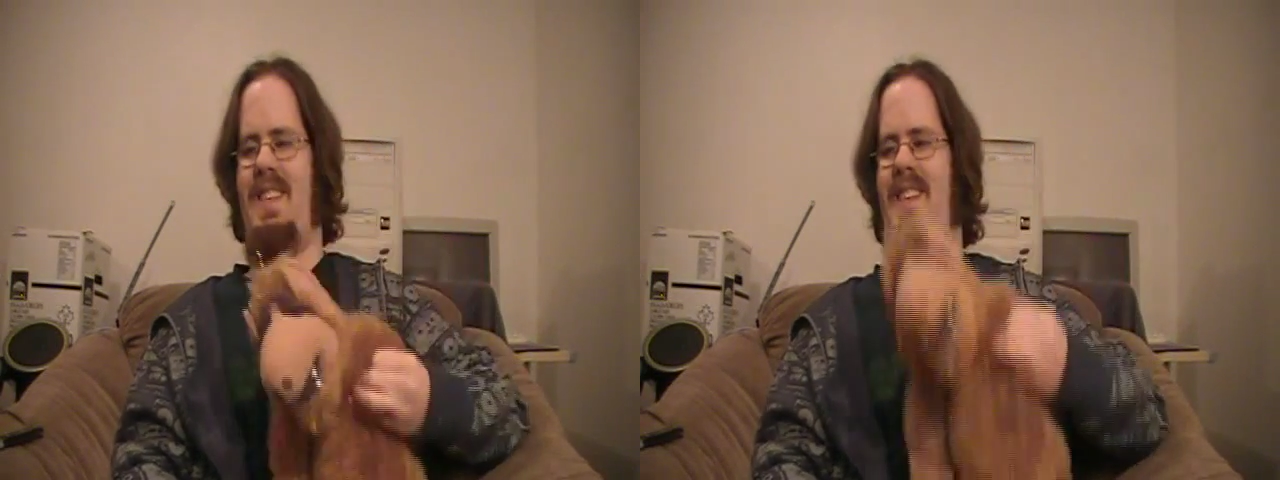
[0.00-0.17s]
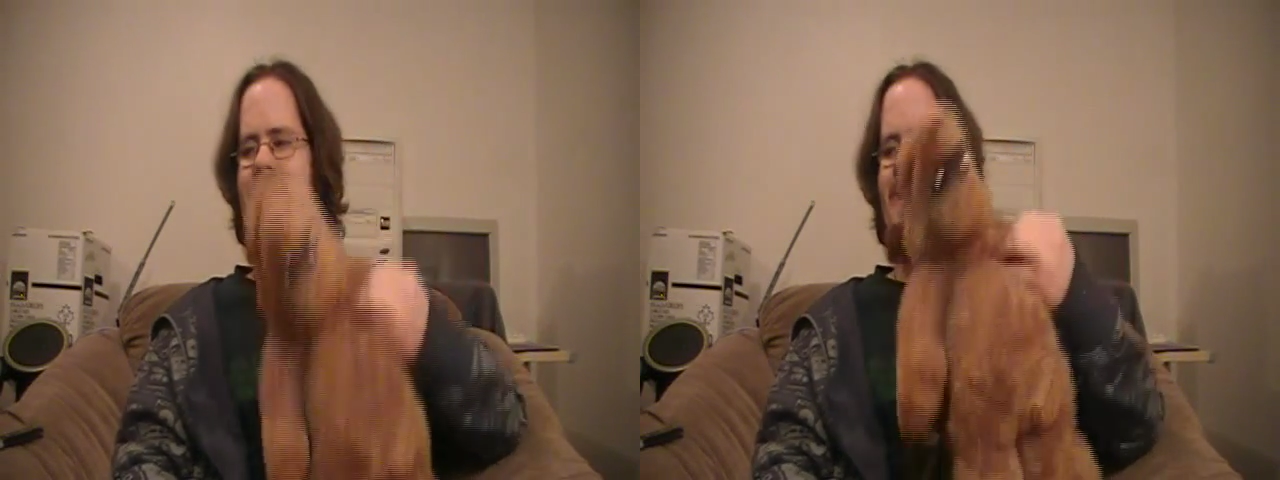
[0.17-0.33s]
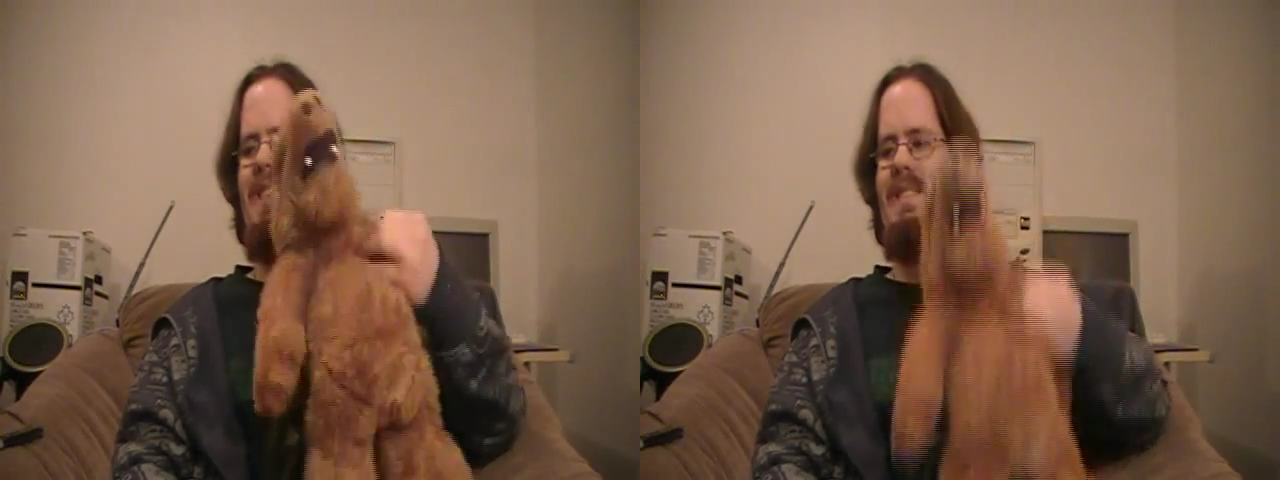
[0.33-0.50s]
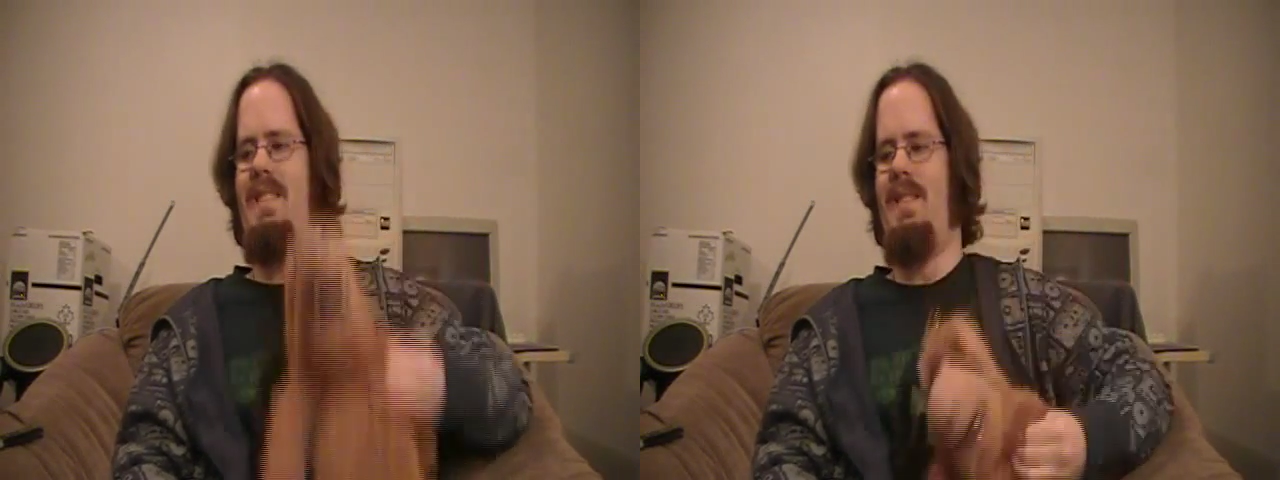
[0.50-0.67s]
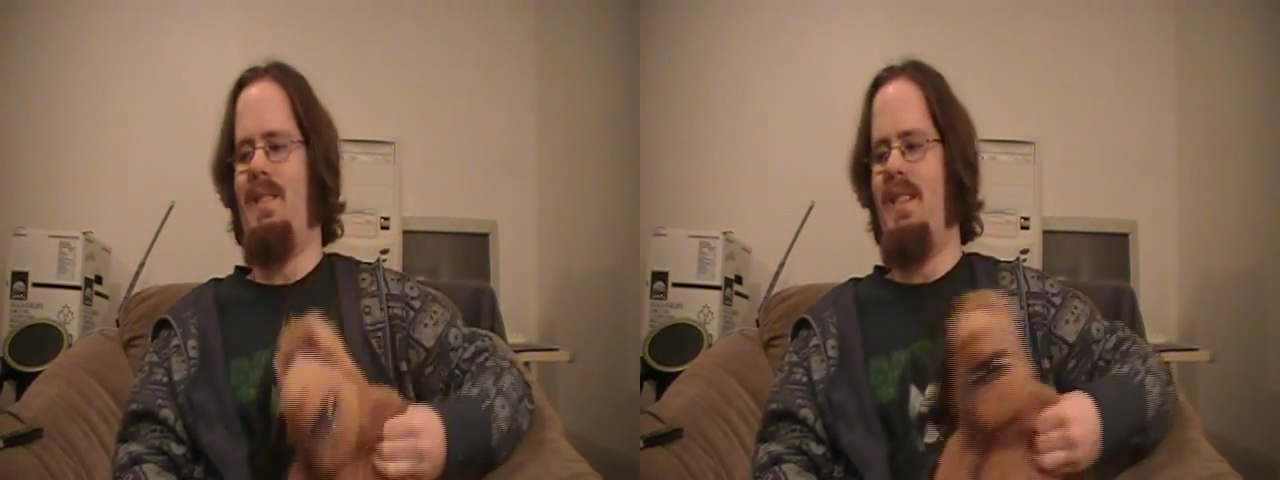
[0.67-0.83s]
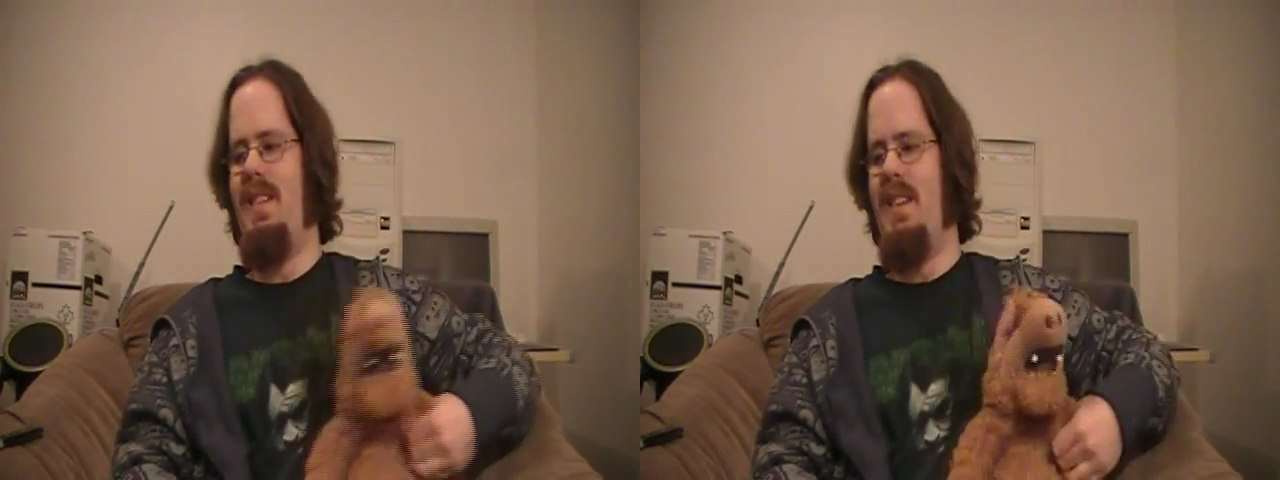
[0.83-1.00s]
I guess, I don't know.
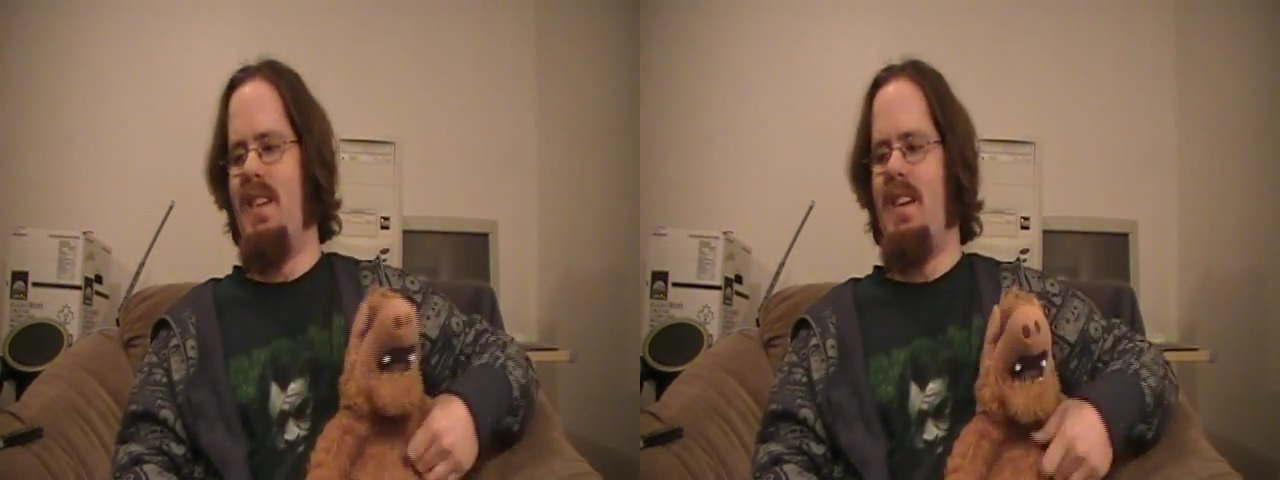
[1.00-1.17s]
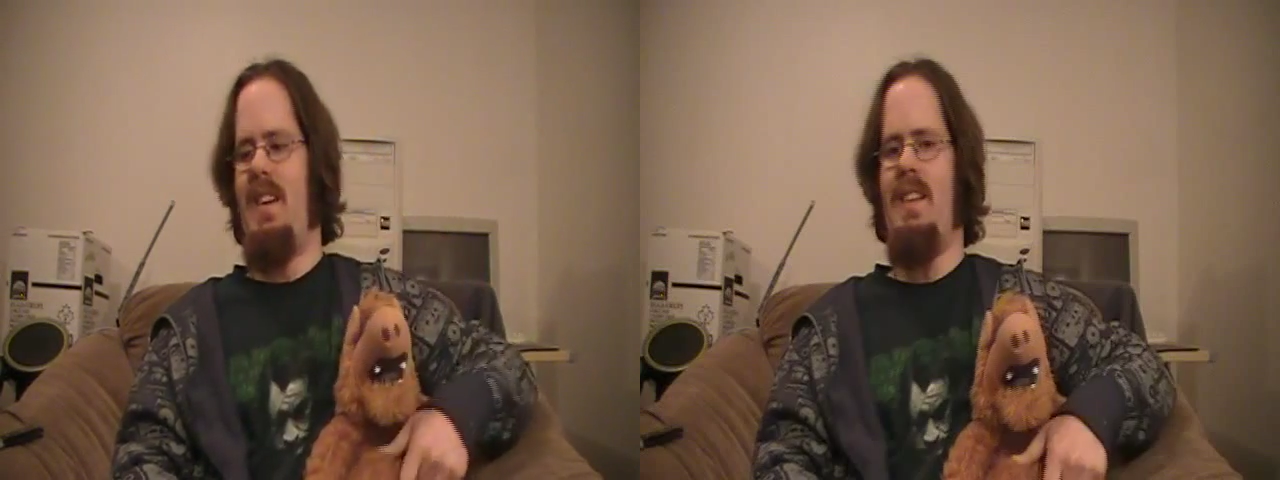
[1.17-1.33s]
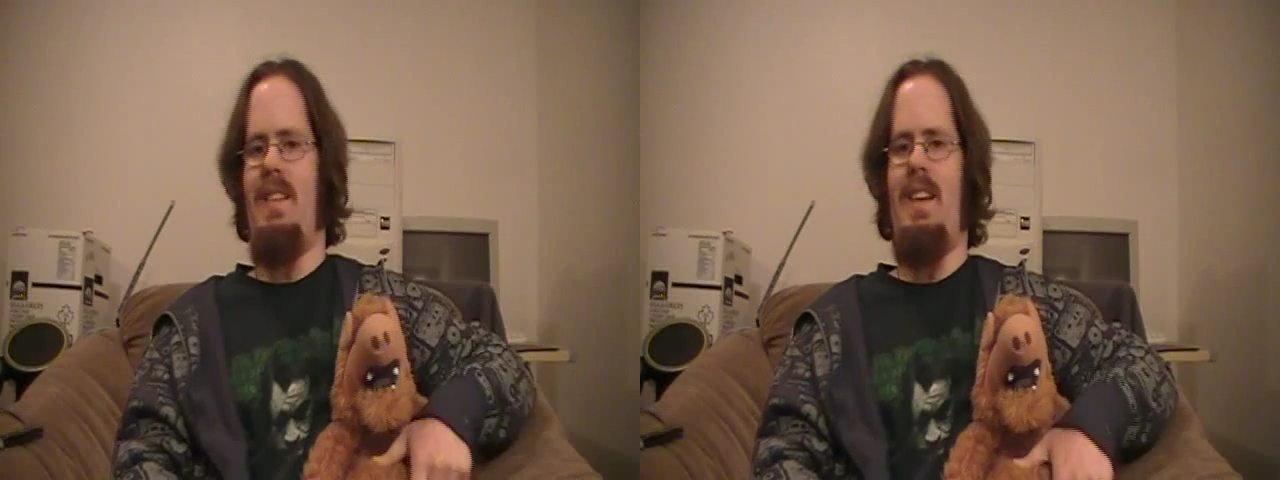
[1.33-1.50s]
It's